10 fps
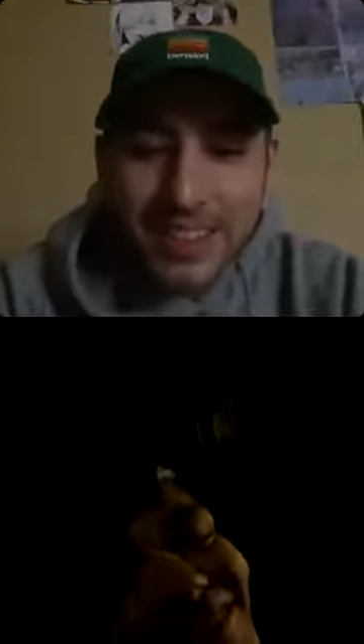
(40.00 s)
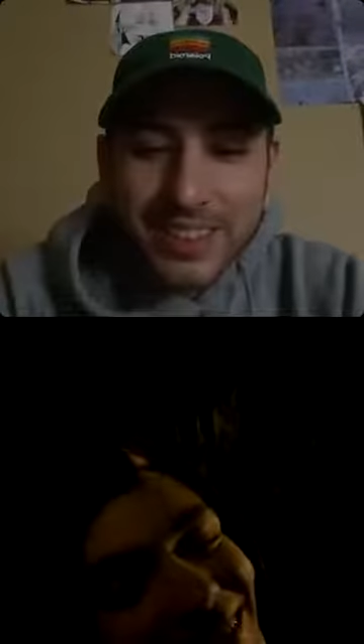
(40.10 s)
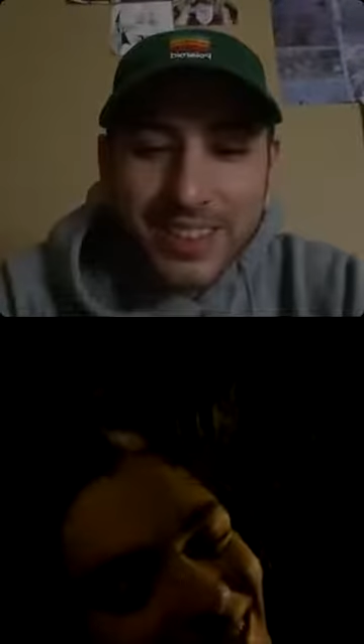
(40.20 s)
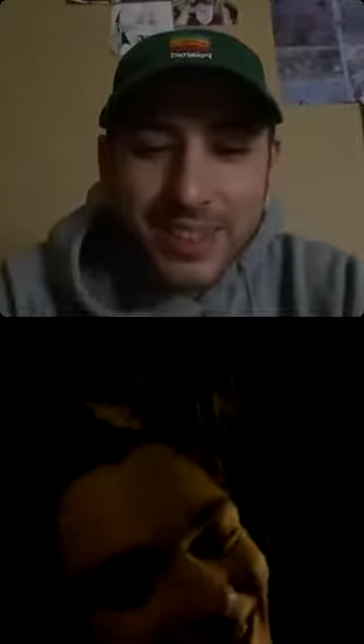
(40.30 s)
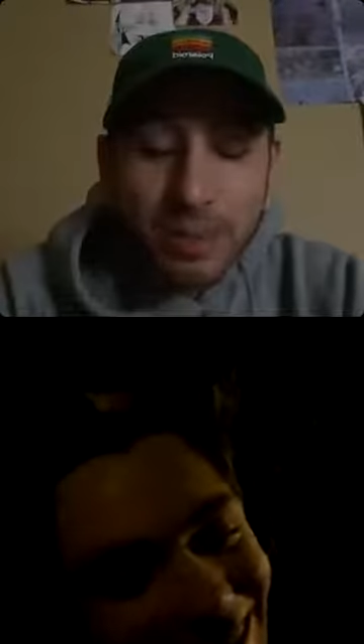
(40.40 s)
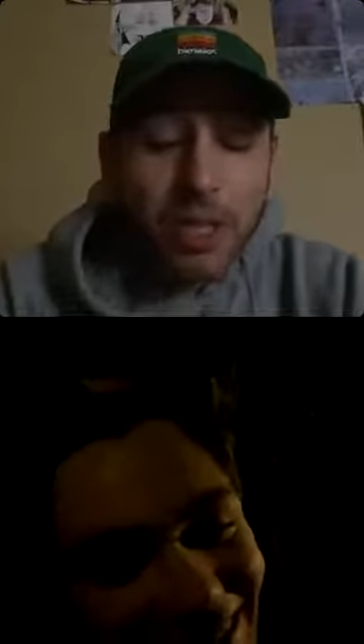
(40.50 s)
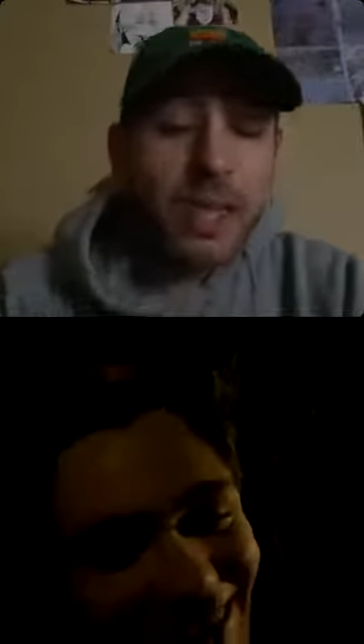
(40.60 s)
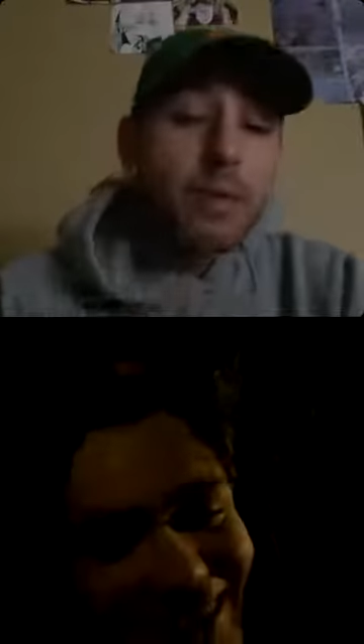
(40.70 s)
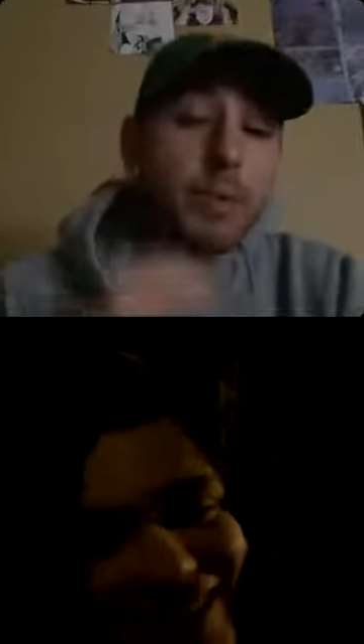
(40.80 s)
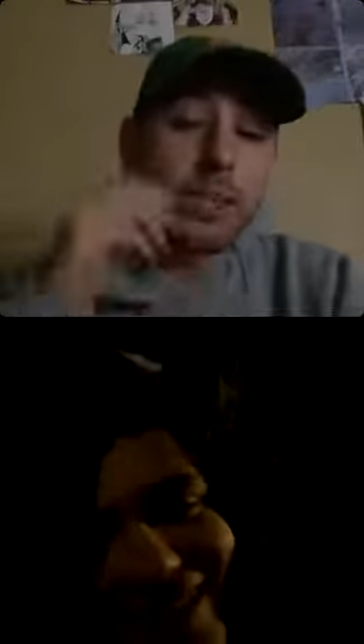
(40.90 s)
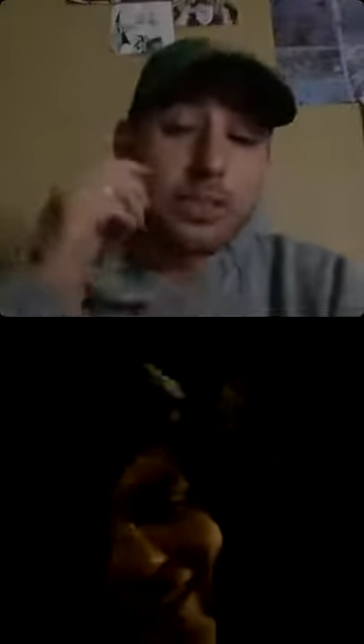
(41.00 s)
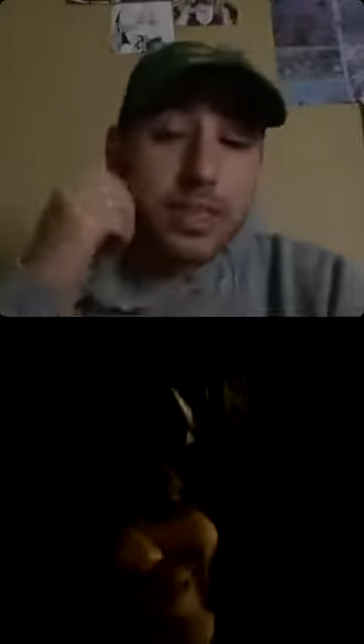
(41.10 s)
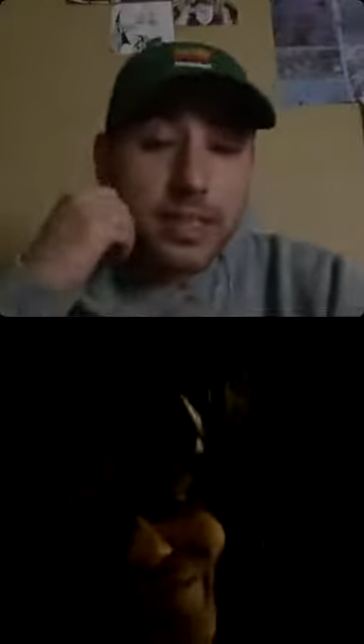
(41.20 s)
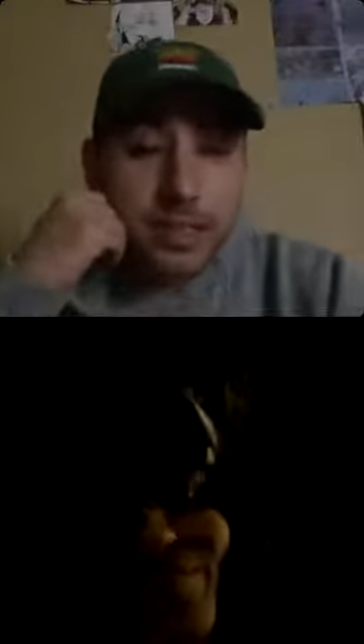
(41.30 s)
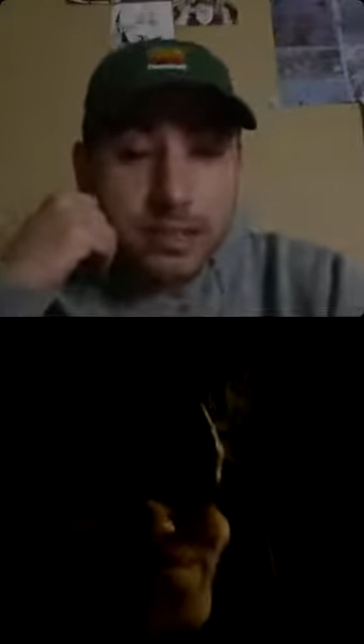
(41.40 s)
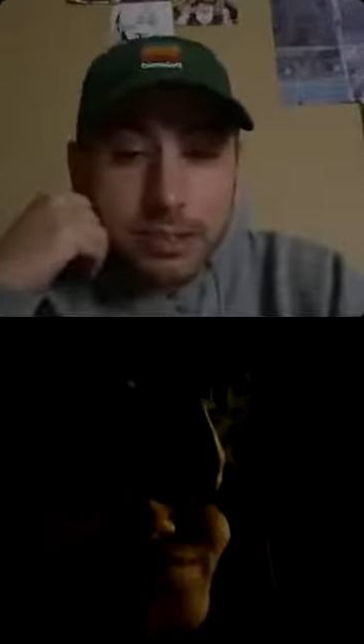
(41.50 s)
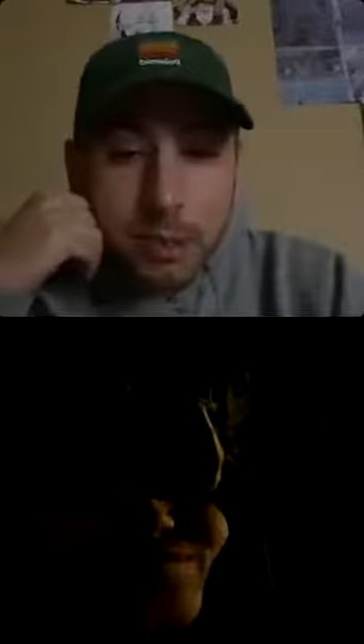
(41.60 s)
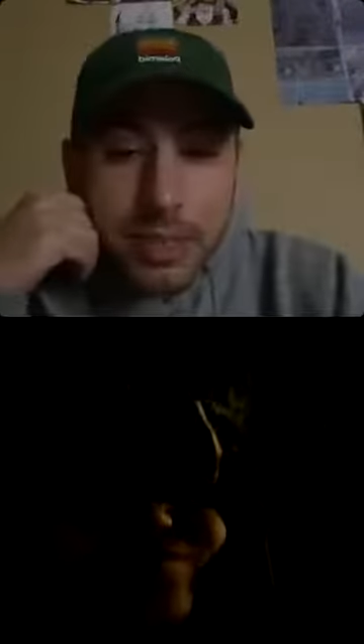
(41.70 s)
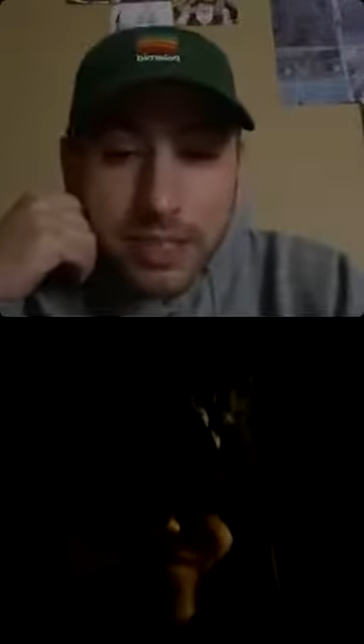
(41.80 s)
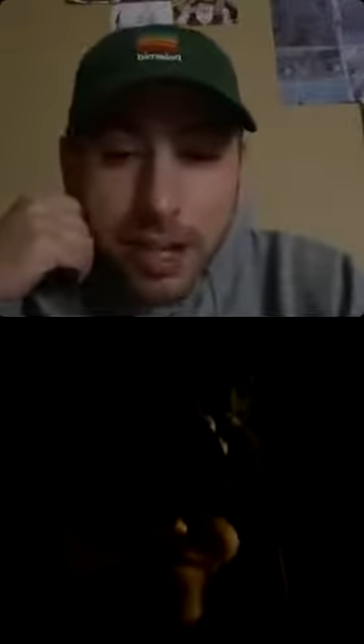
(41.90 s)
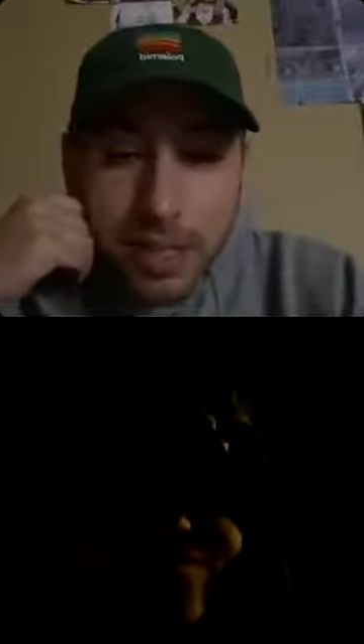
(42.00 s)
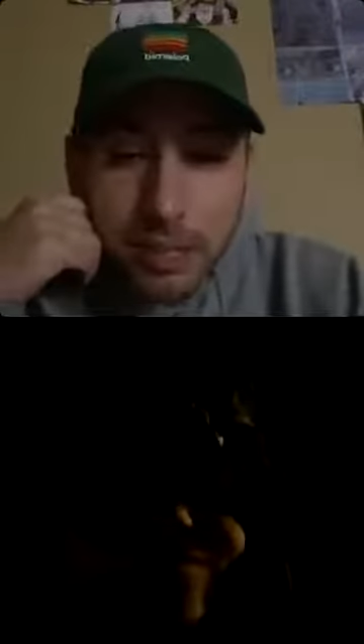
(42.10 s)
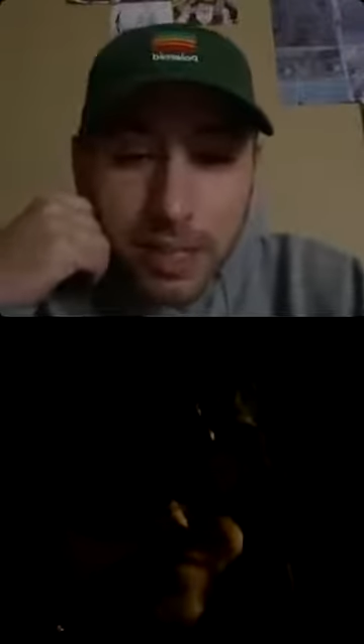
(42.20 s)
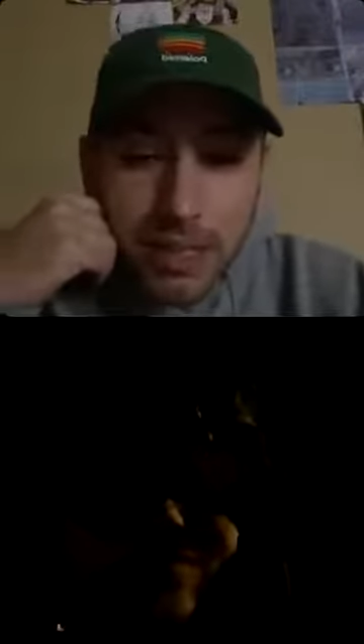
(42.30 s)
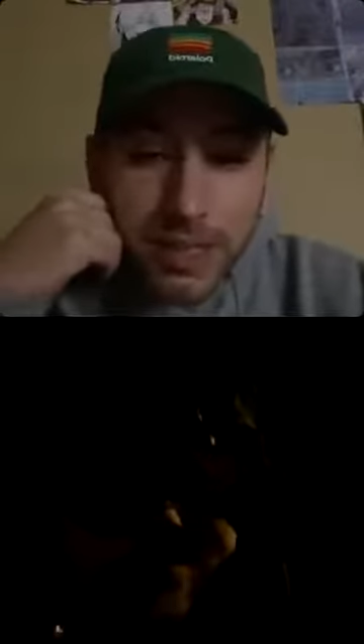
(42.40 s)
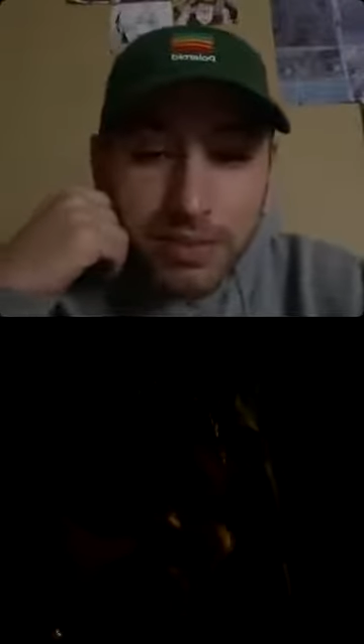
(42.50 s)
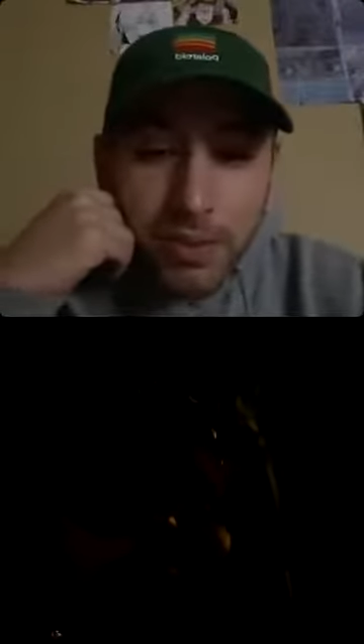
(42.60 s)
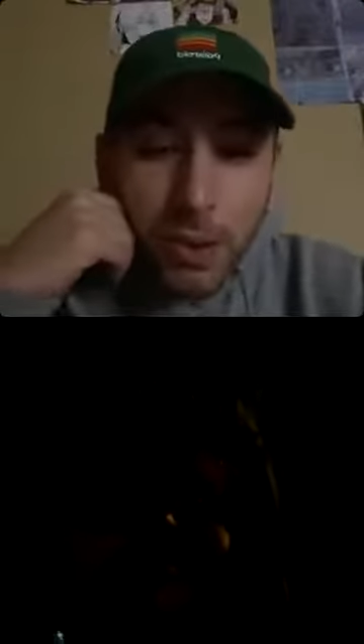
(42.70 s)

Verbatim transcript: sir, bro. Yeah, we've been trying to. We've been talking about this for